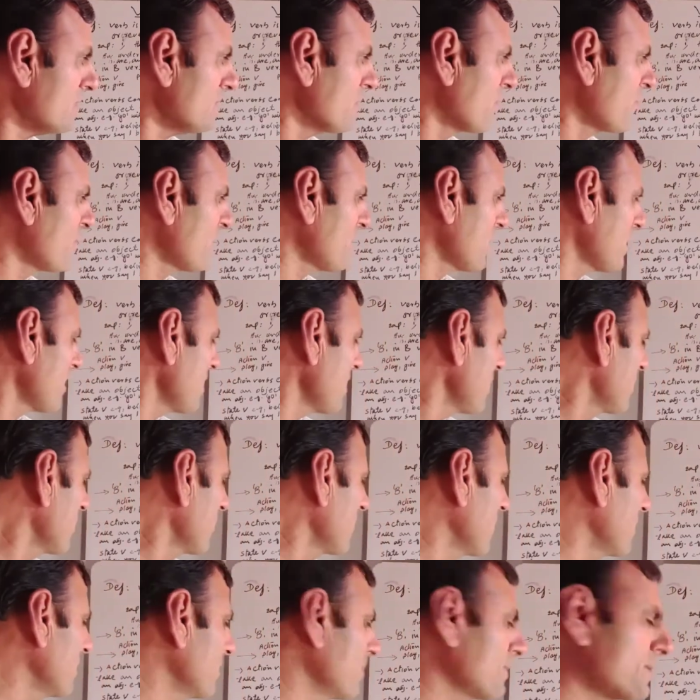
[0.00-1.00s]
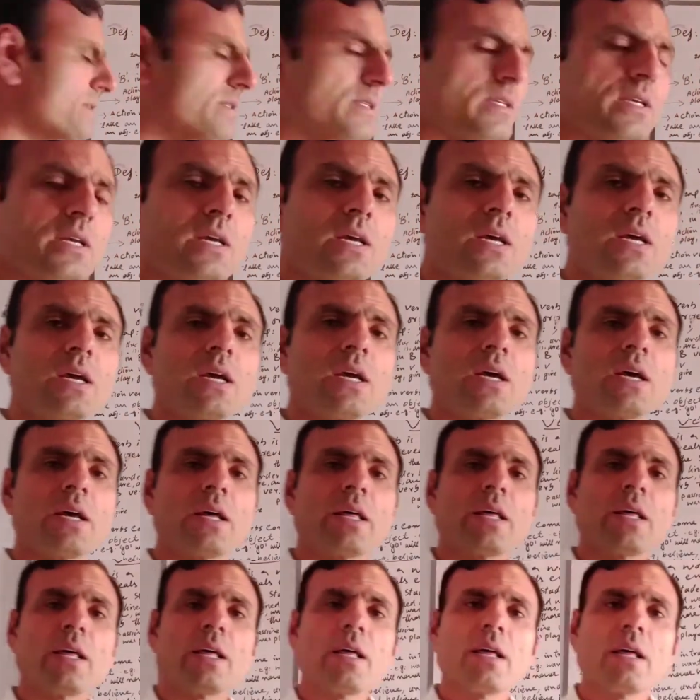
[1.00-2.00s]
with other verbs.
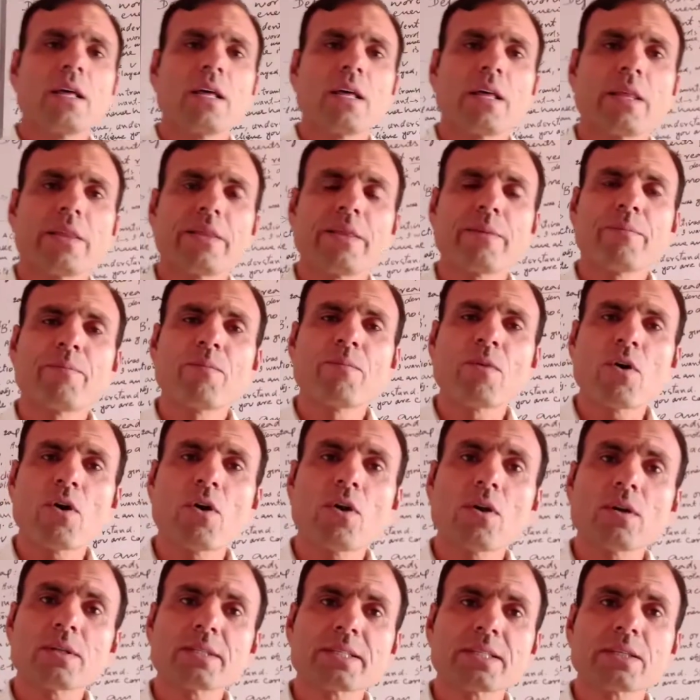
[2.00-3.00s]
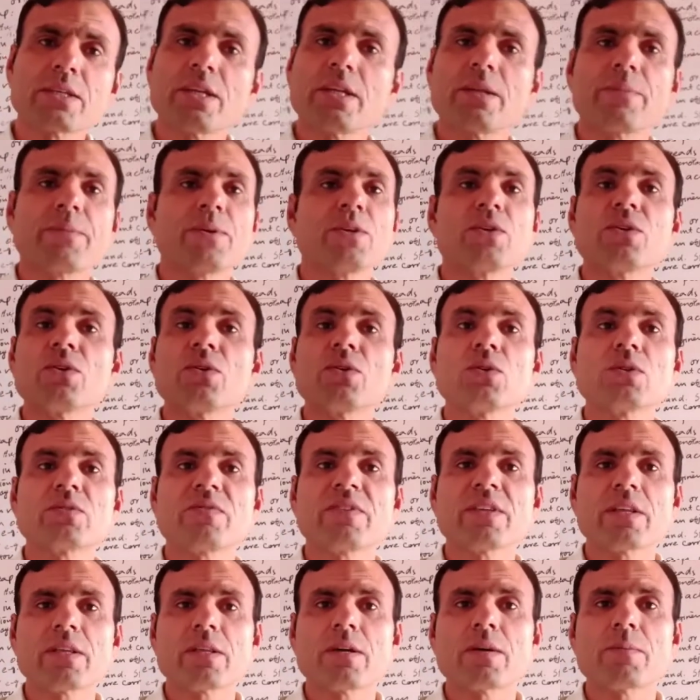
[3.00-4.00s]
The modals can be used
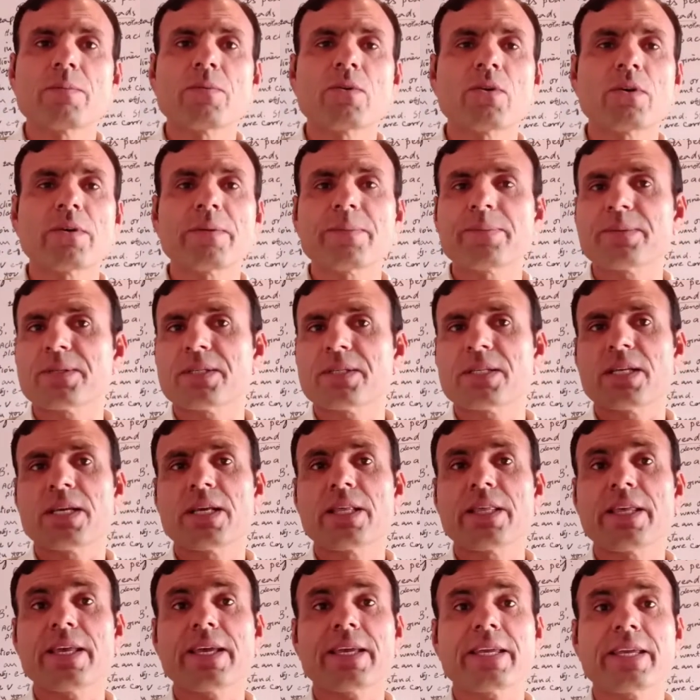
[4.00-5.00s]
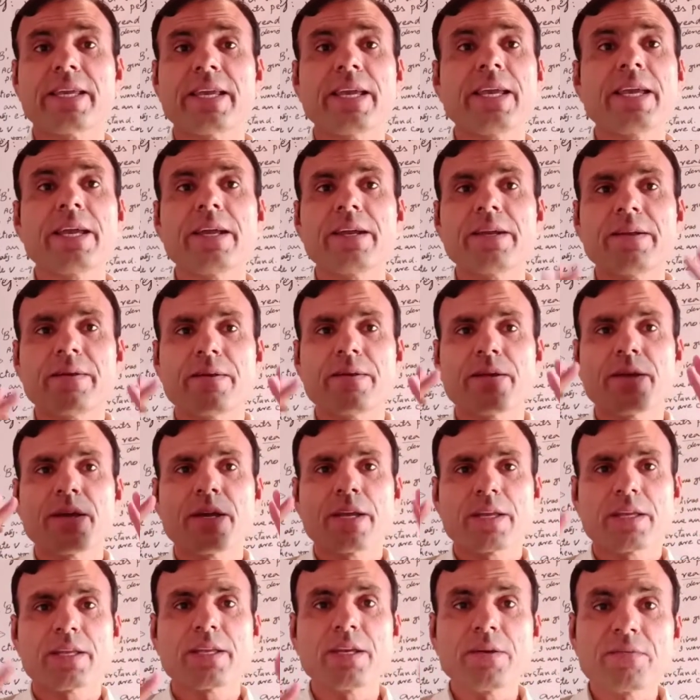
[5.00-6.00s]
with other verbs. They
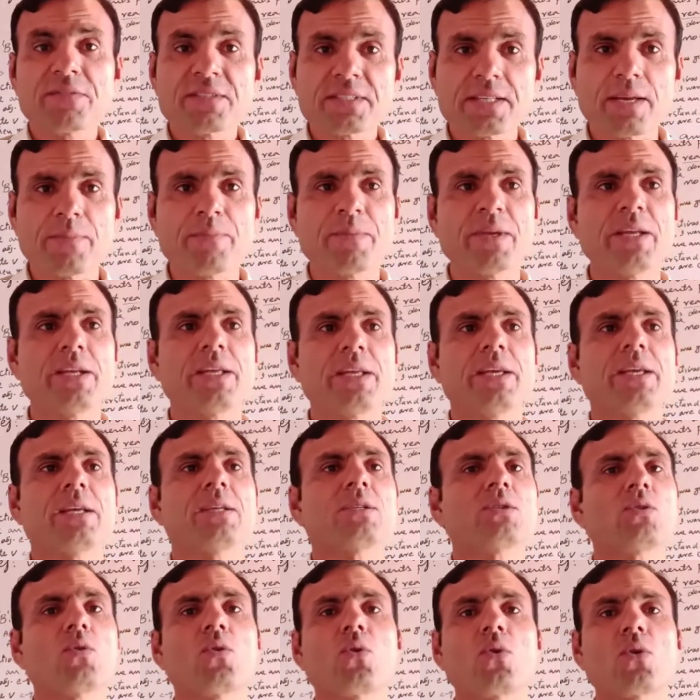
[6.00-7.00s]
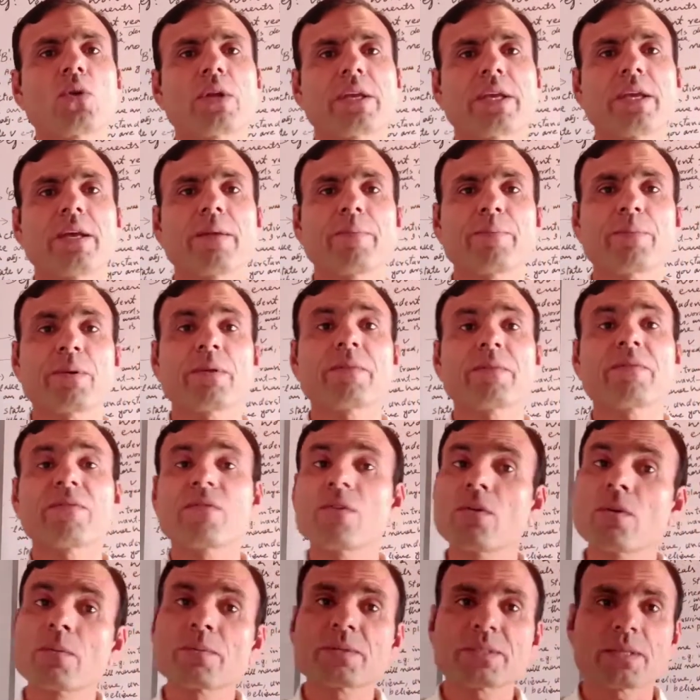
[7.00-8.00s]
can give some meanings or can
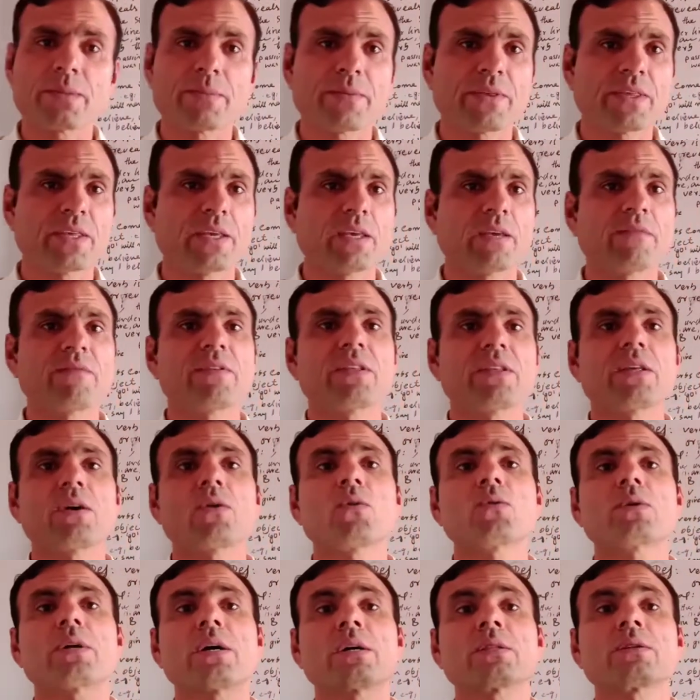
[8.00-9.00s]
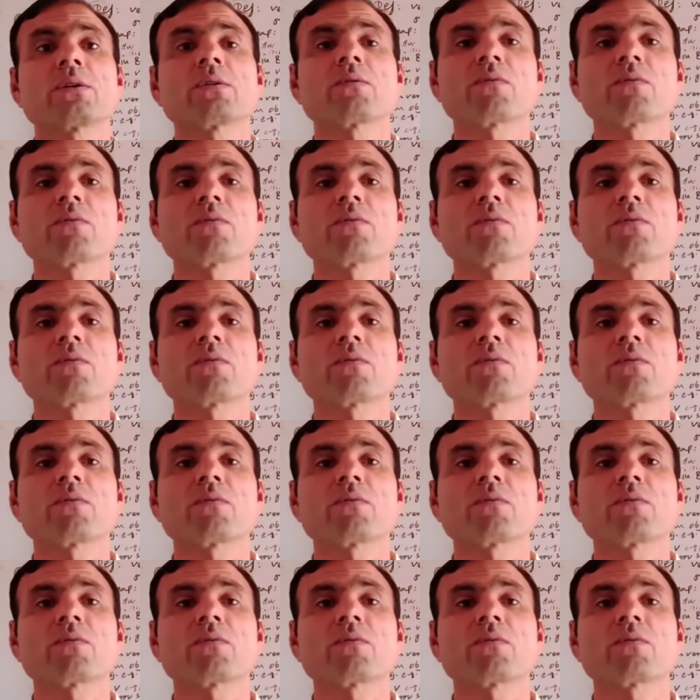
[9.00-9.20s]
perform something without other